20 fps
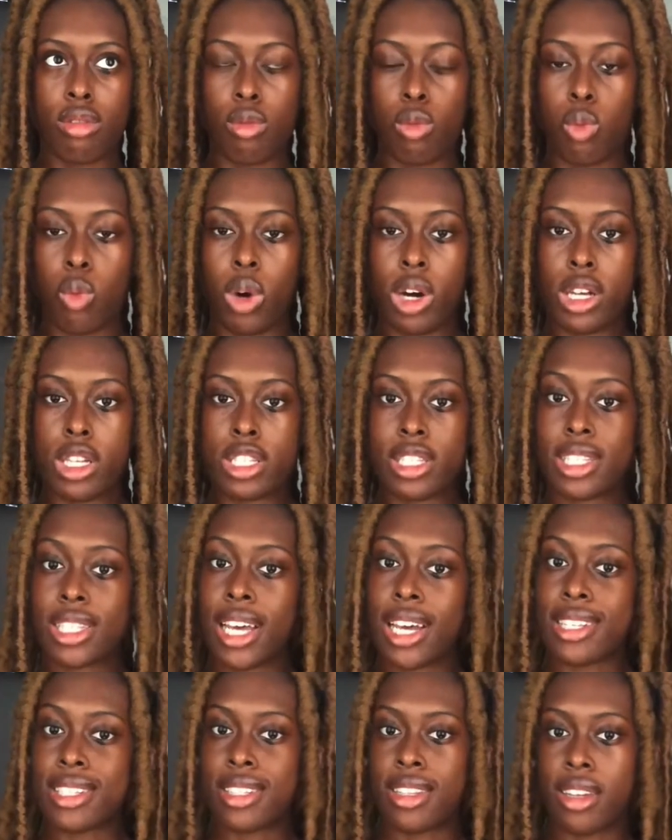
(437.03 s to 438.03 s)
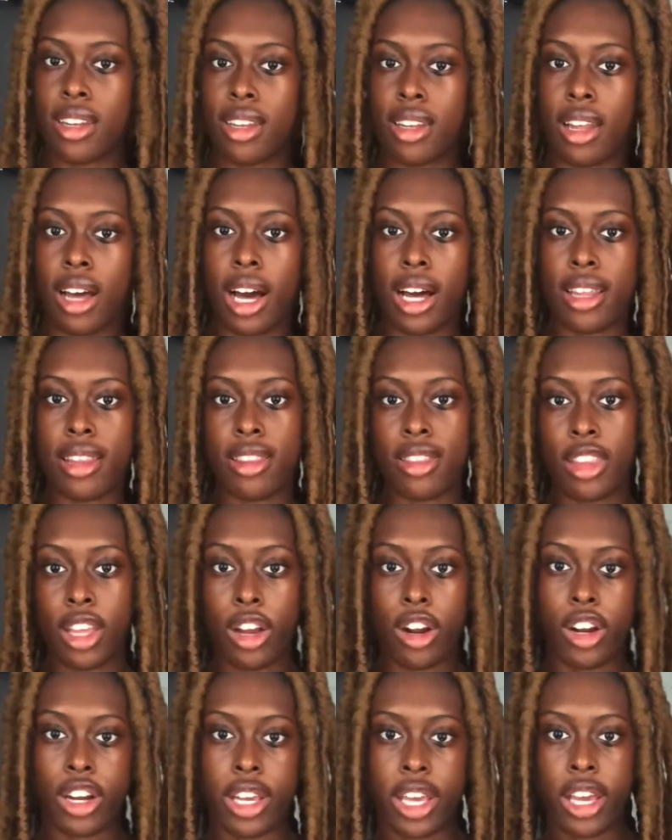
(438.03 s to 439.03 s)
was tested a lot
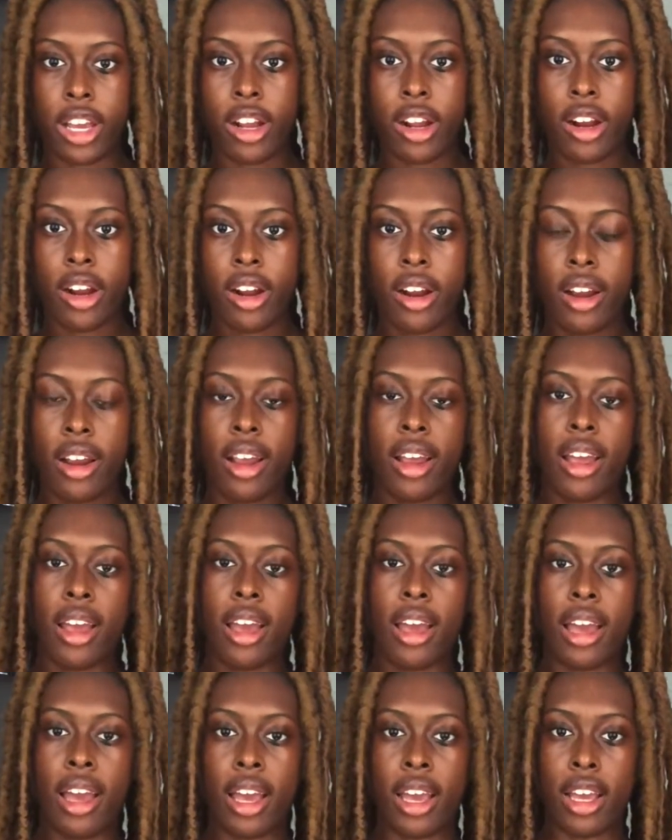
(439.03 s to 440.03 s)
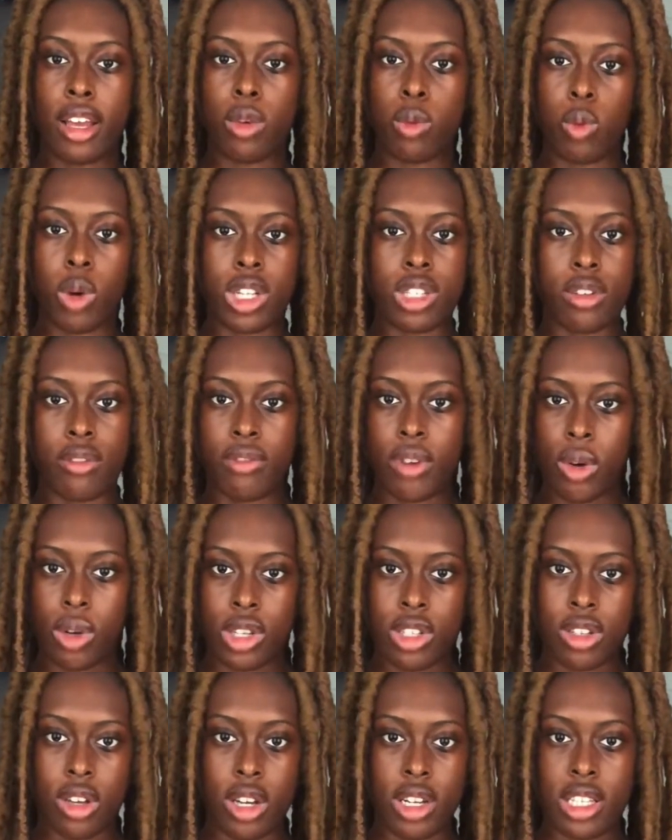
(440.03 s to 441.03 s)
their year and what to
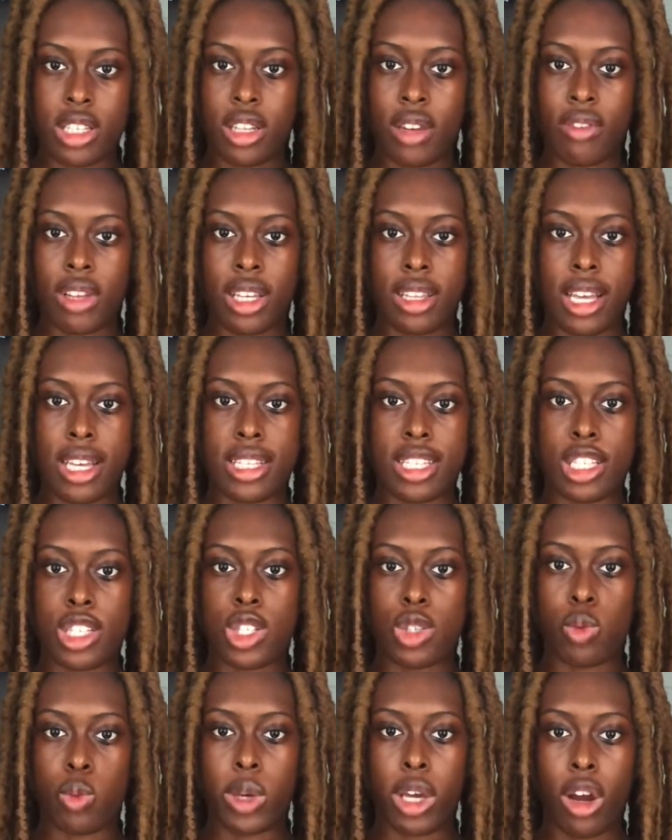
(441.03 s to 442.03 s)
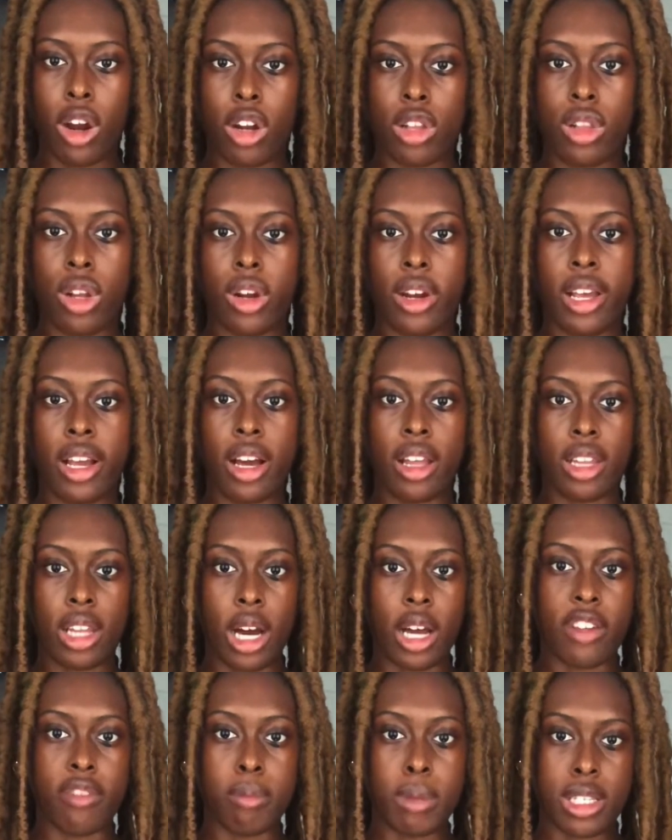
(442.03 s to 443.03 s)
focus on and stuff like that since we are learning a lot
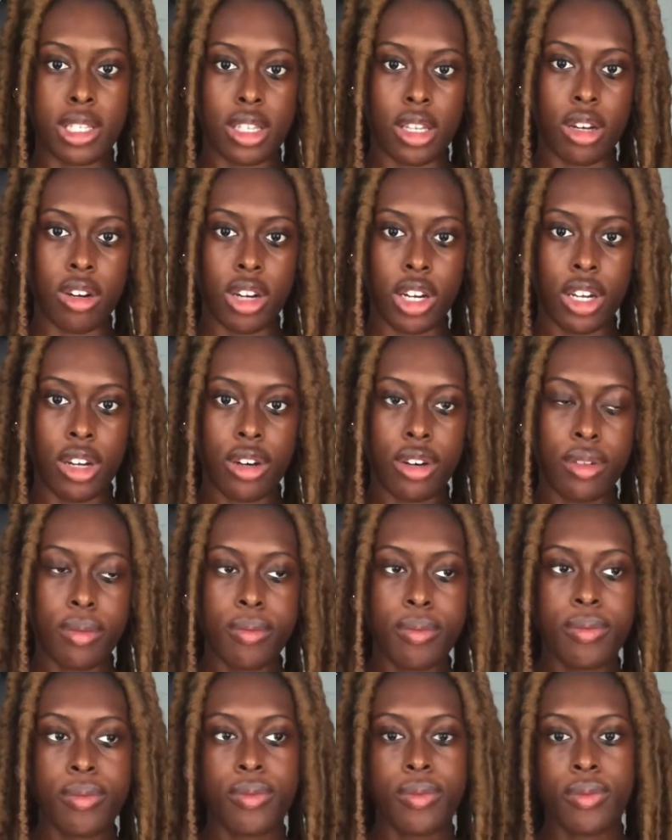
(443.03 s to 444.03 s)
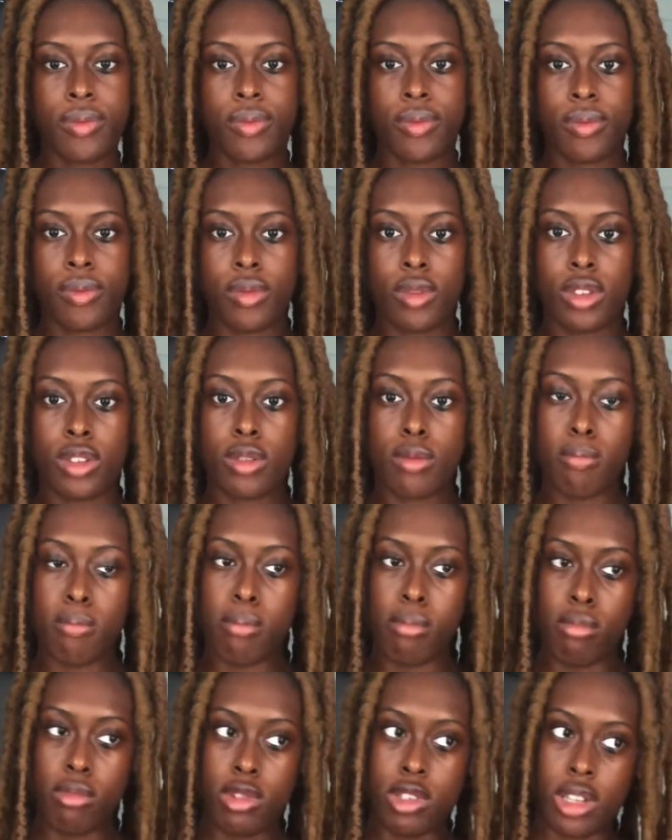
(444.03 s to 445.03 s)
of material
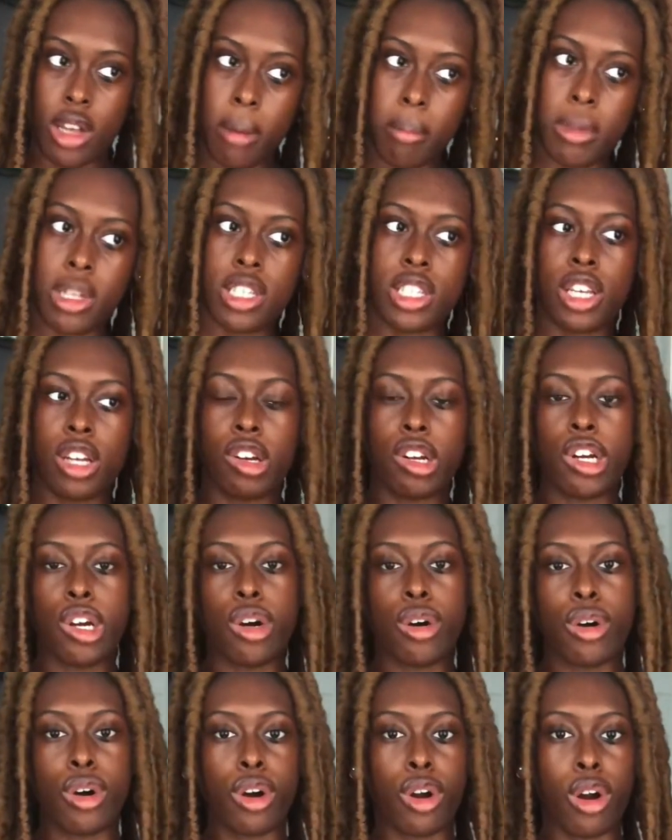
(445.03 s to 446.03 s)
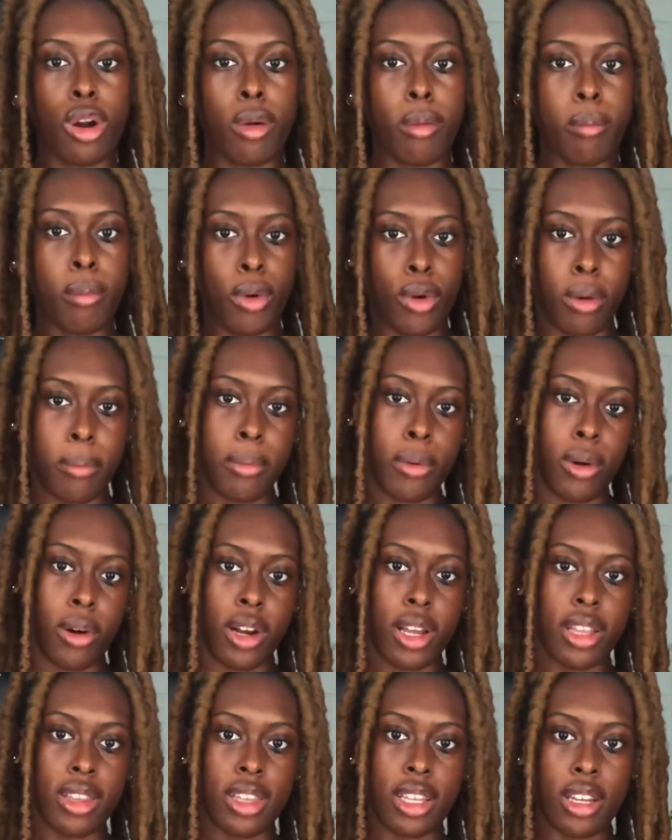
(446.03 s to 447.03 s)
some material are more
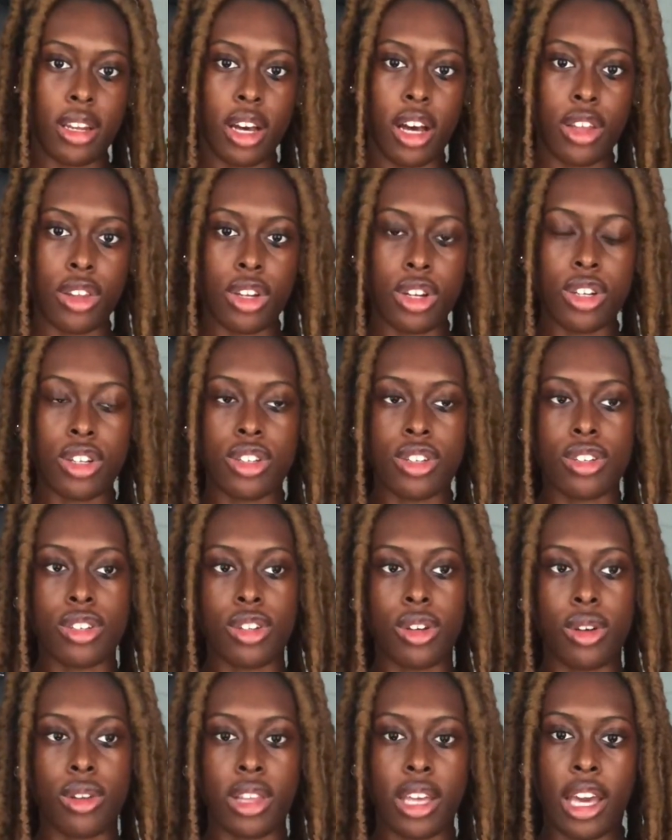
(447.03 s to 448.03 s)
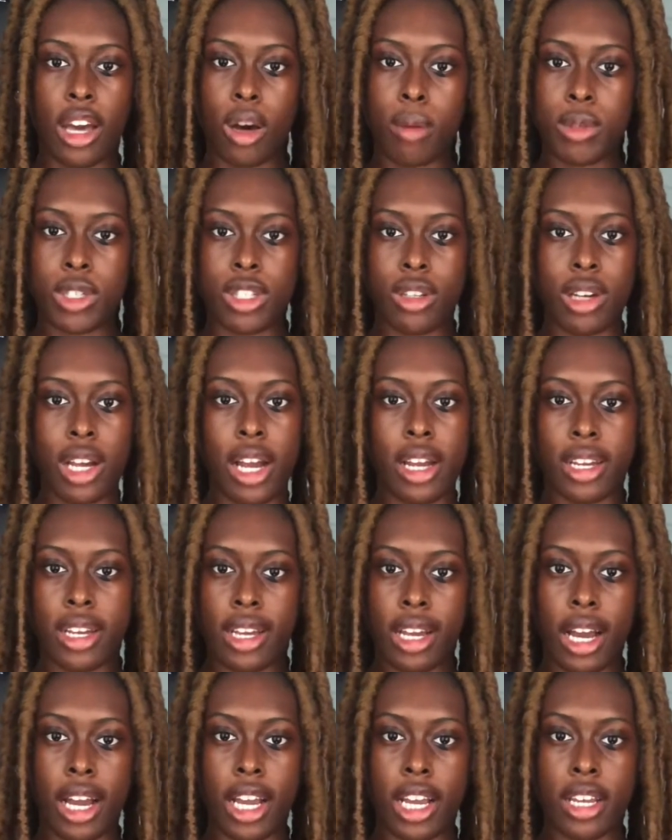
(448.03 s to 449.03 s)
important than others so they helped you kind of
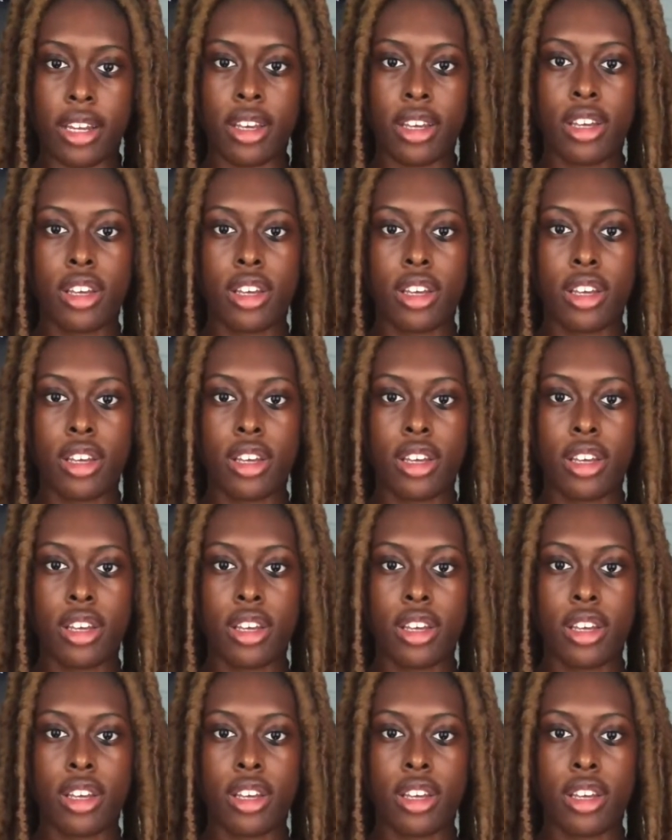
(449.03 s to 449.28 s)
guide